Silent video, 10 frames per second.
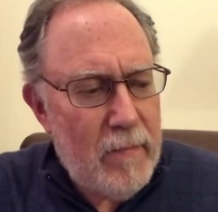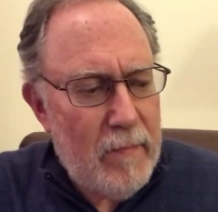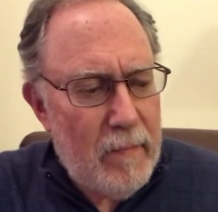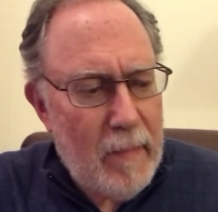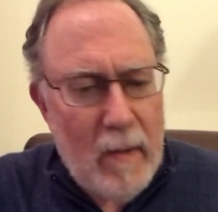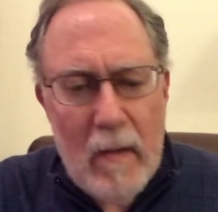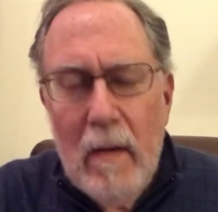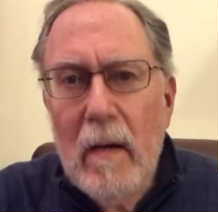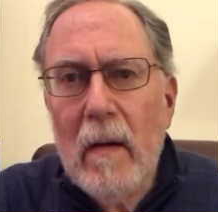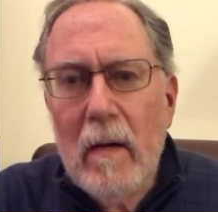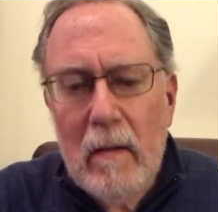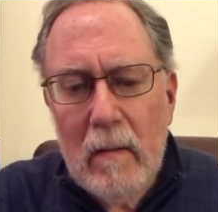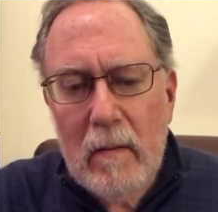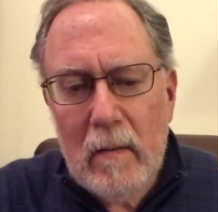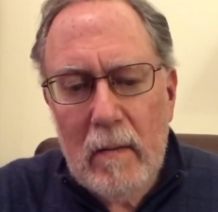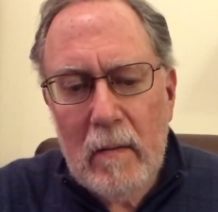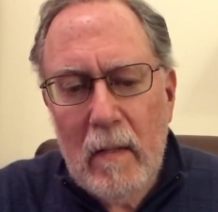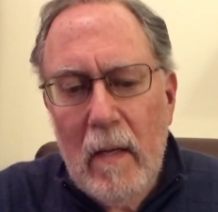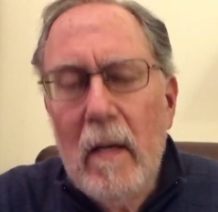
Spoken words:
No one is speaking in this clip.